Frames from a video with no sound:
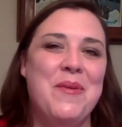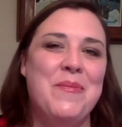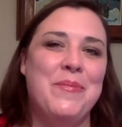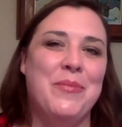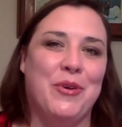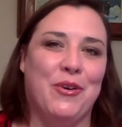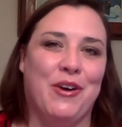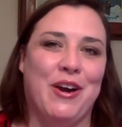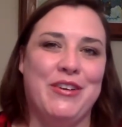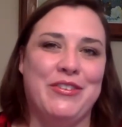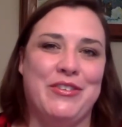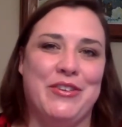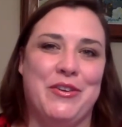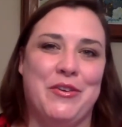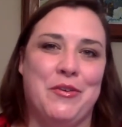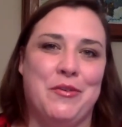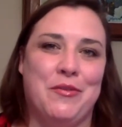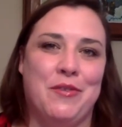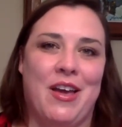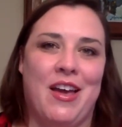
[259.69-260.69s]

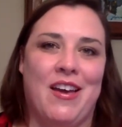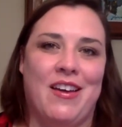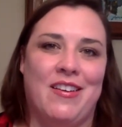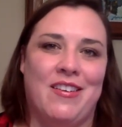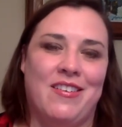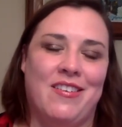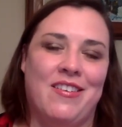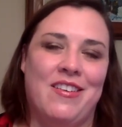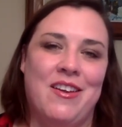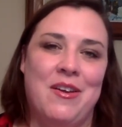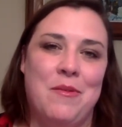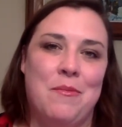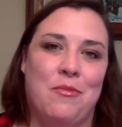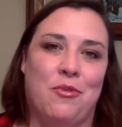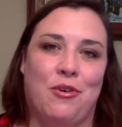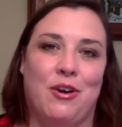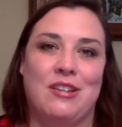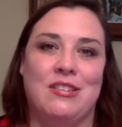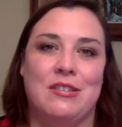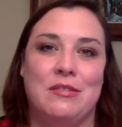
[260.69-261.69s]
progressive and
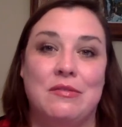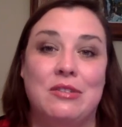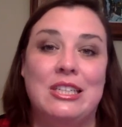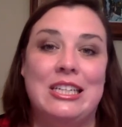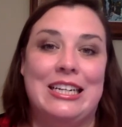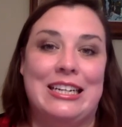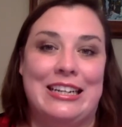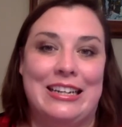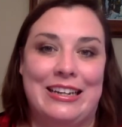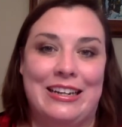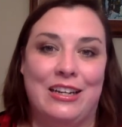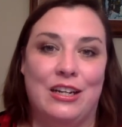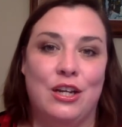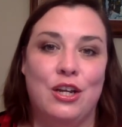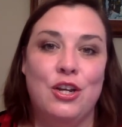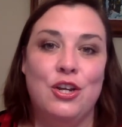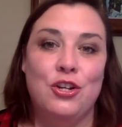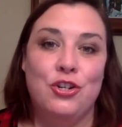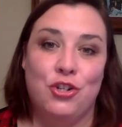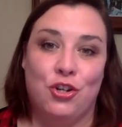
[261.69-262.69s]
progressive-leaning
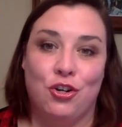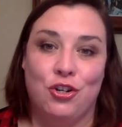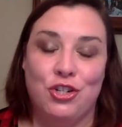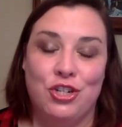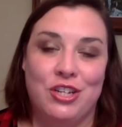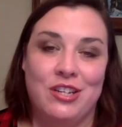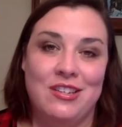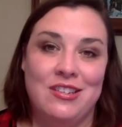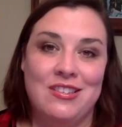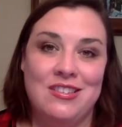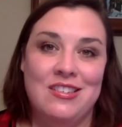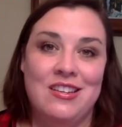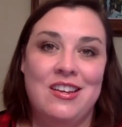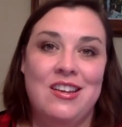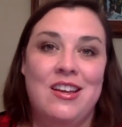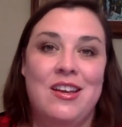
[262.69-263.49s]
churches.